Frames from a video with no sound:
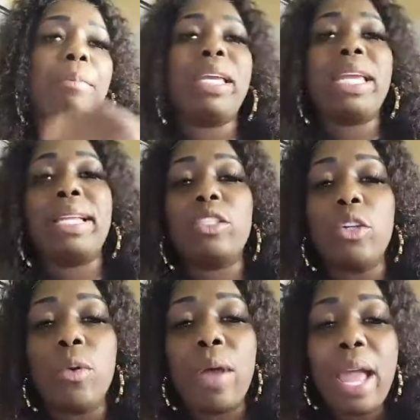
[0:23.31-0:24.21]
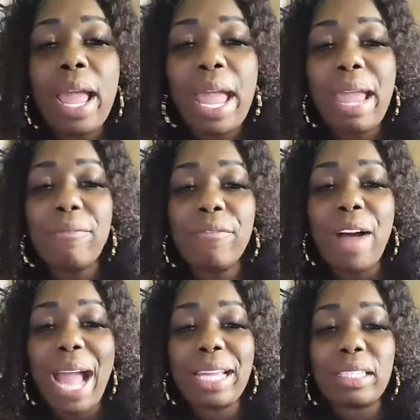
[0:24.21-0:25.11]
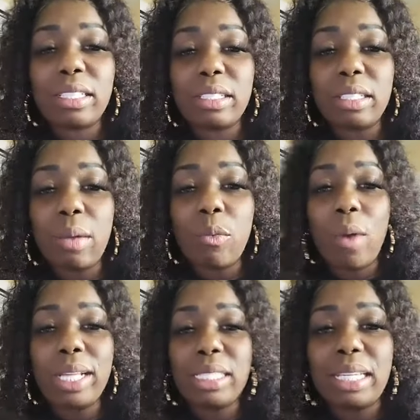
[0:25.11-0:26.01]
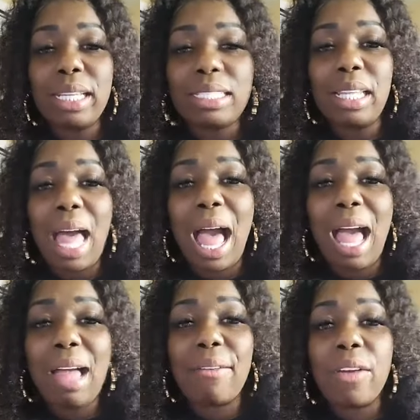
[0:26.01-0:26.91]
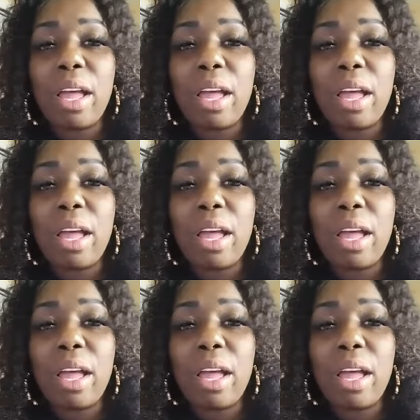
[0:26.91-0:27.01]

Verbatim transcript: Begin to invite someone to this live.